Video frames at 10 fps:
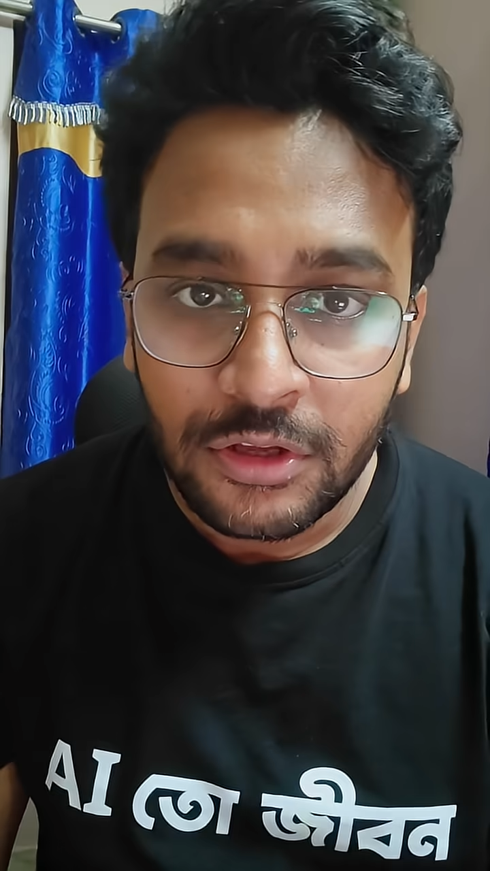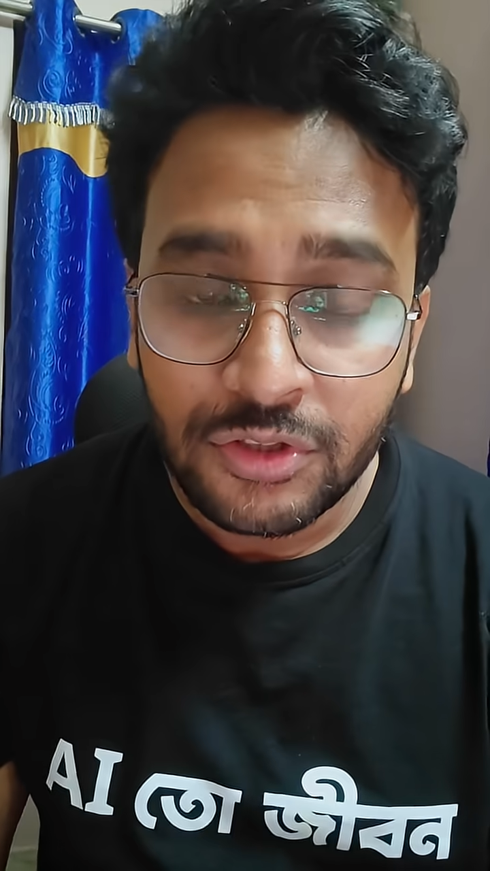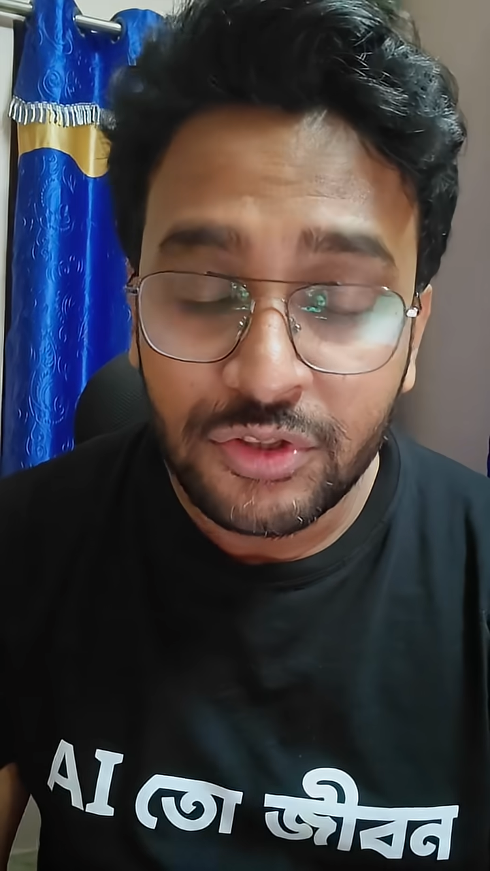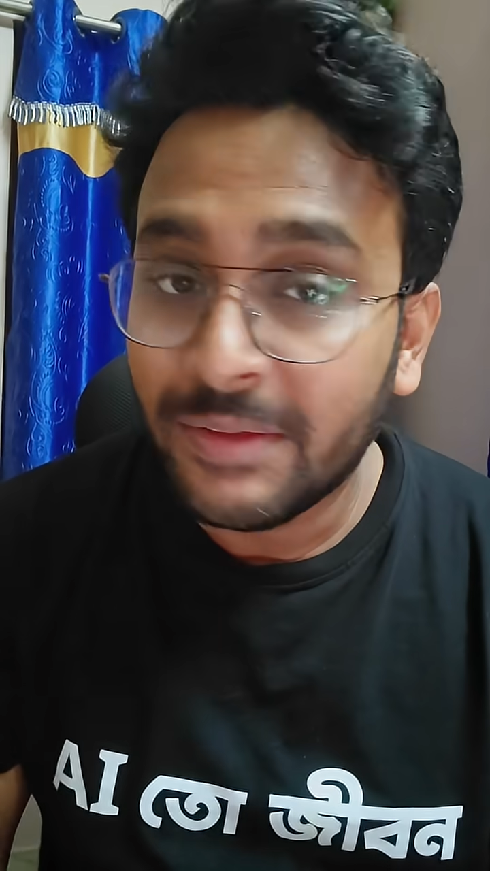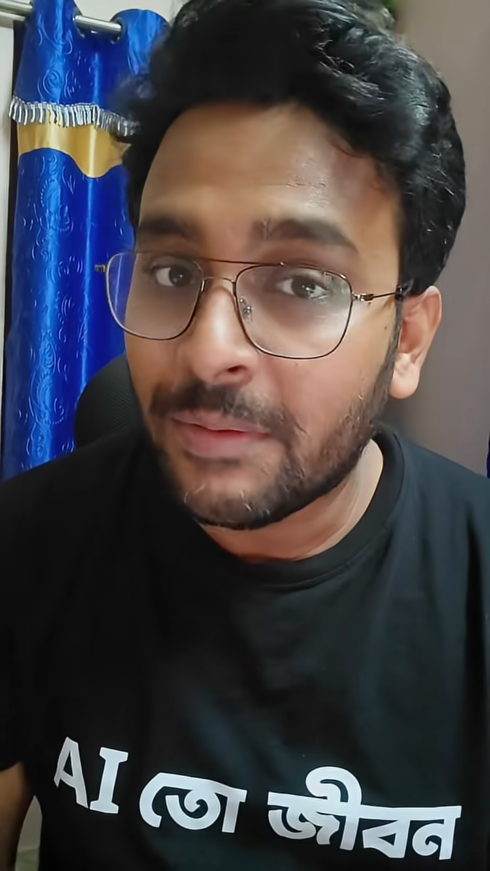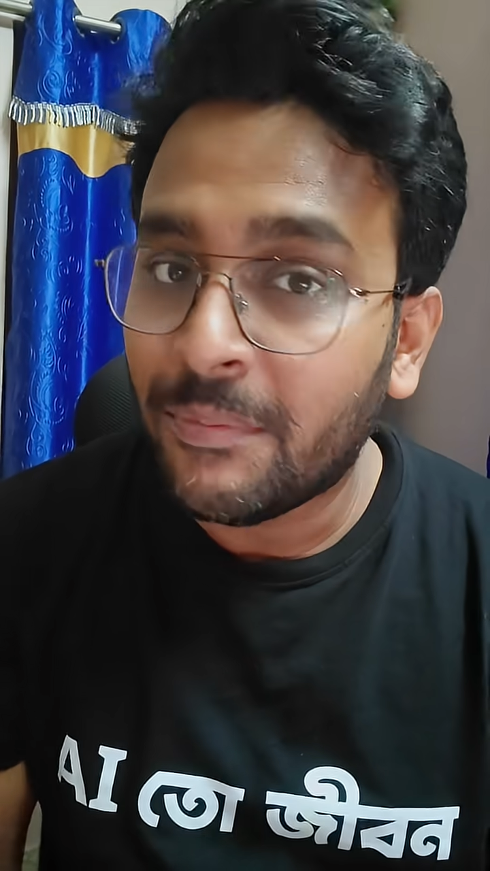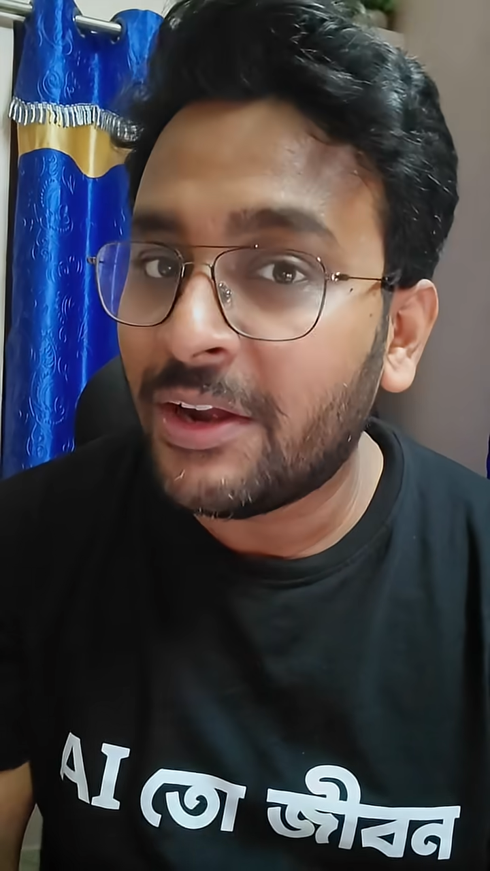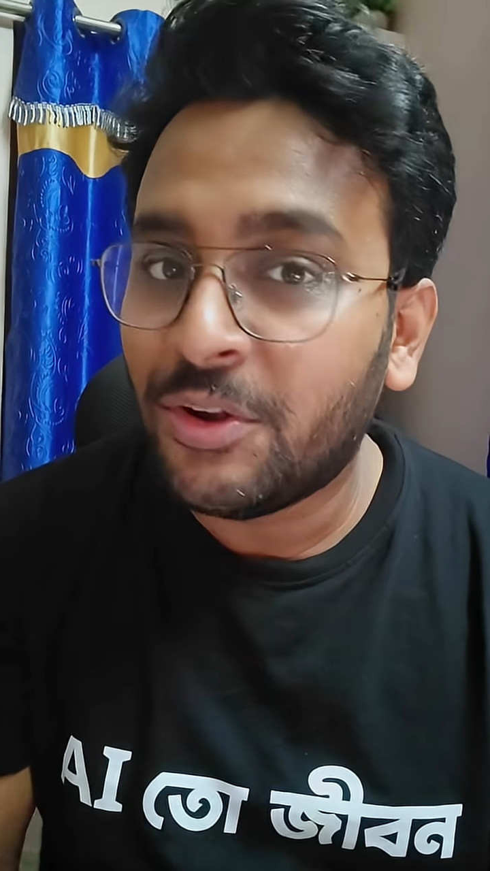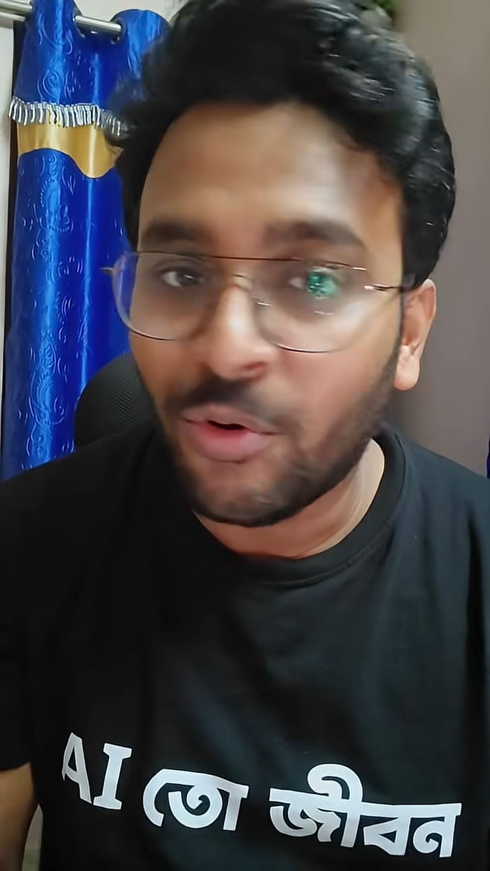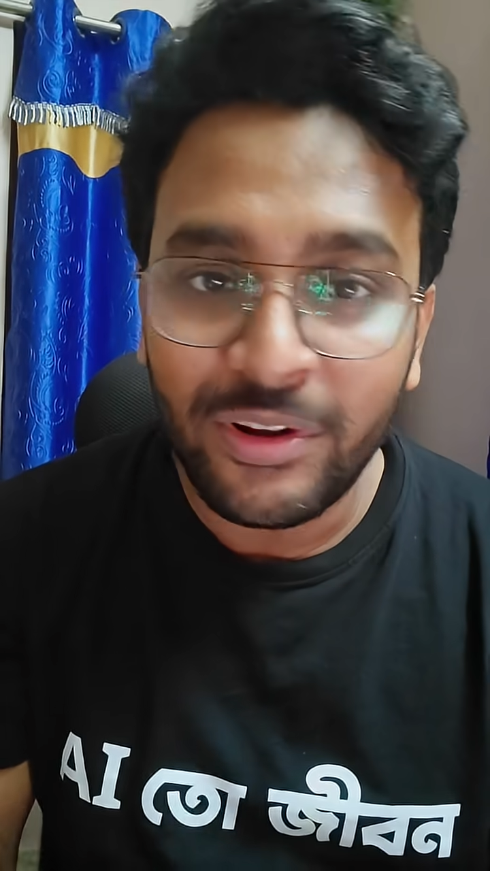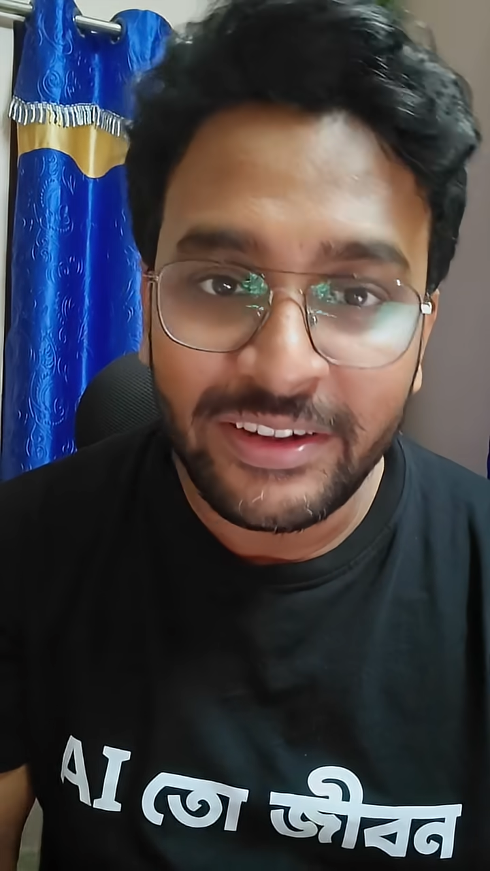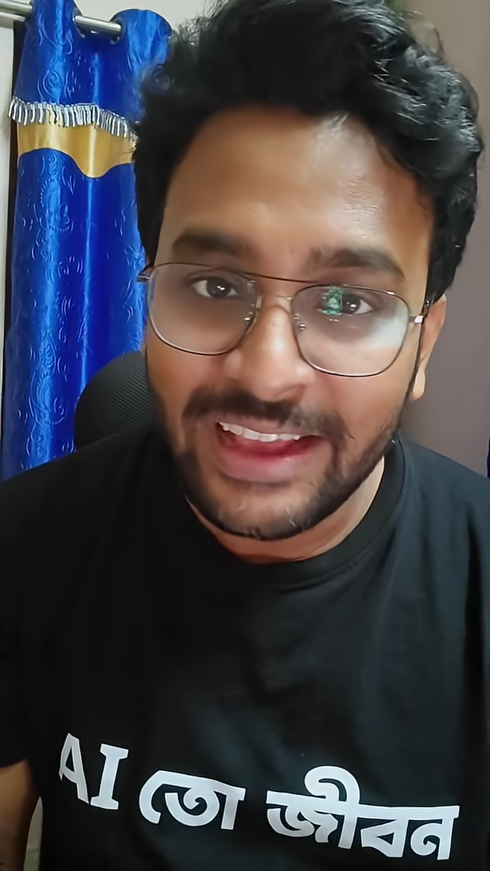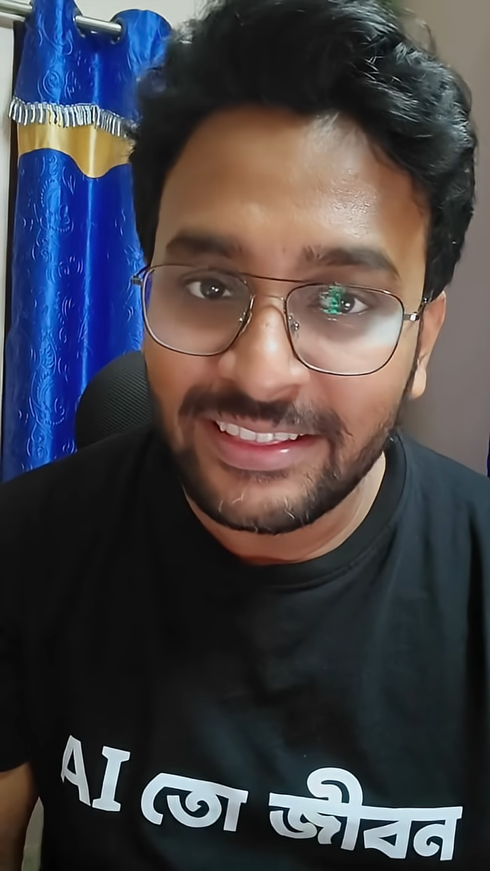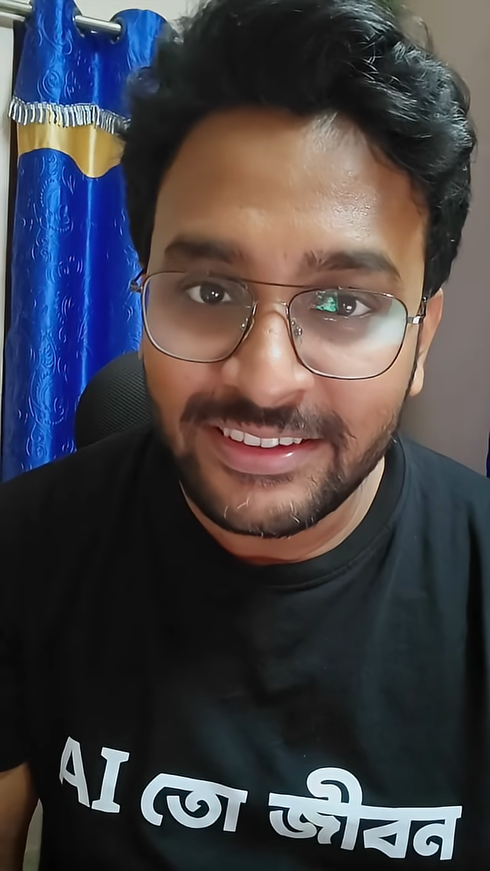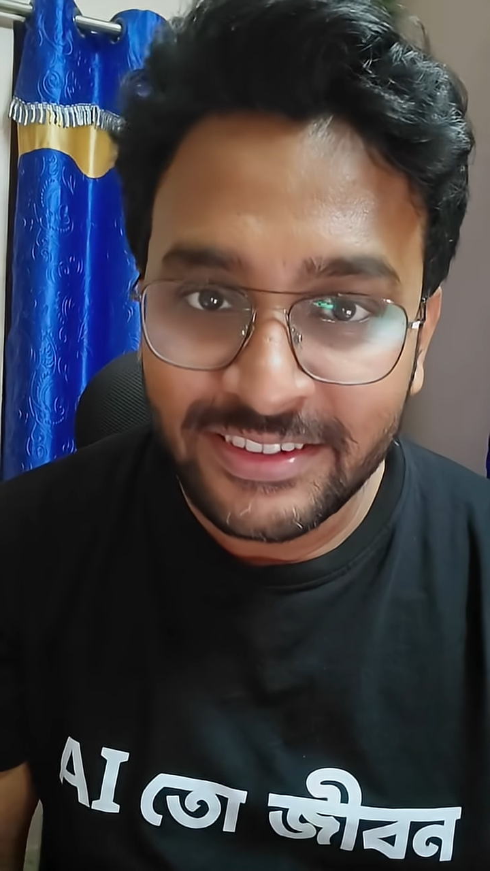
So remember, don't take this